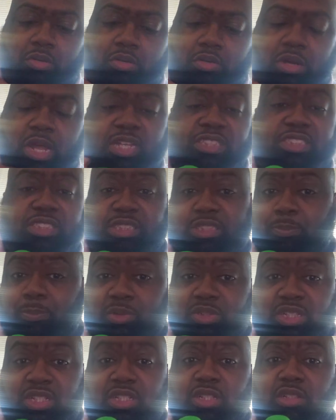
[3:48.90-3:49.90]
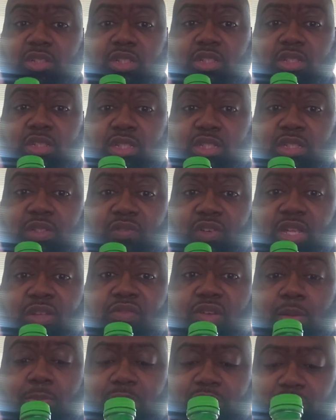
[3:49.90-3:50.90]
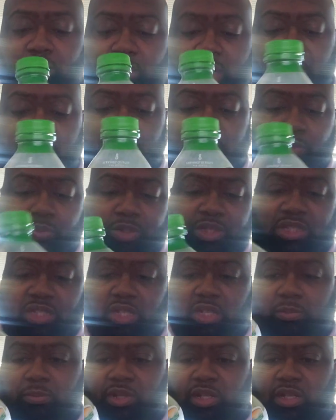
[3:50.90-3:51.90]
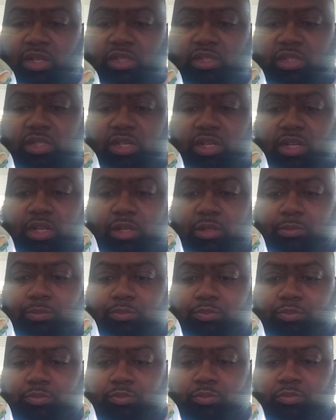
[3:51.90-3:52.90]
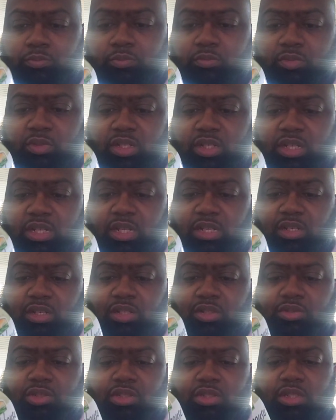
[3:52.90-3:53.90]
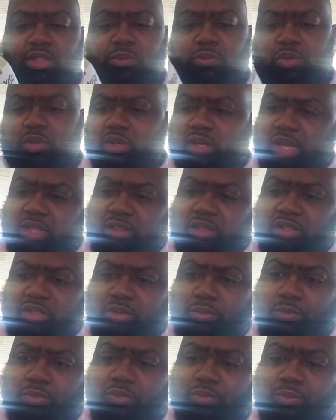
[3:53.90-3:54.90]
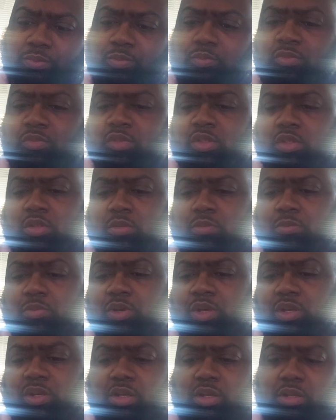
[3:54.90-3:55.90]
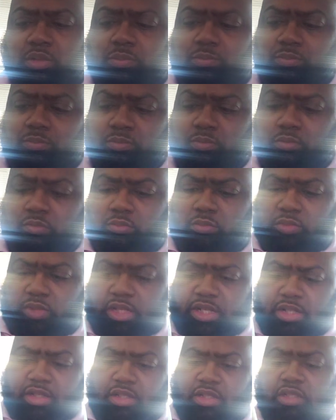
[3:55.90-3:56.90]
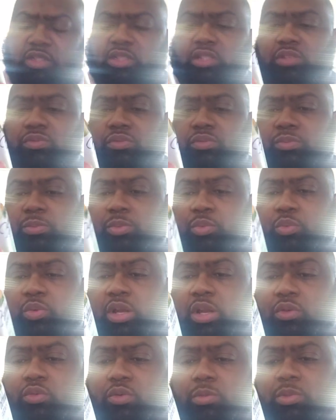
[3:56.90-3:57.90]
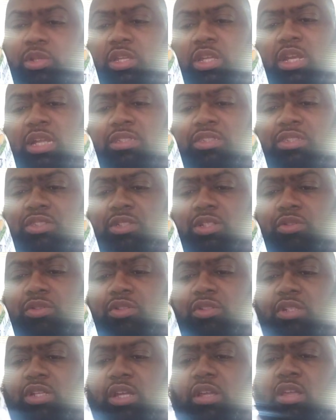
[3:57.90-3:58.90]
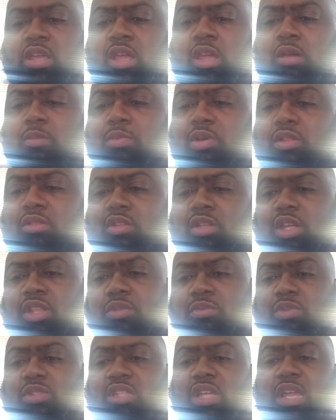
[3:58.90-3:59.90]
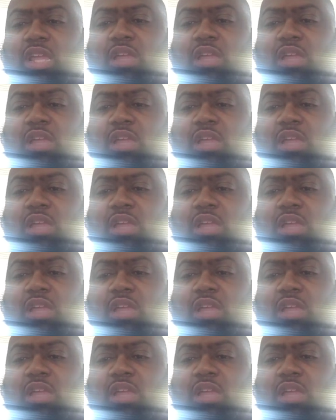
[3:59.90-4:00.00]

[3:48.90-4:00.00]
not just particularly this flavor. I've been trying this recently because it usually, well, not this one, but yeah, this is different from the one I normally get. I just noticed that. But the other ones I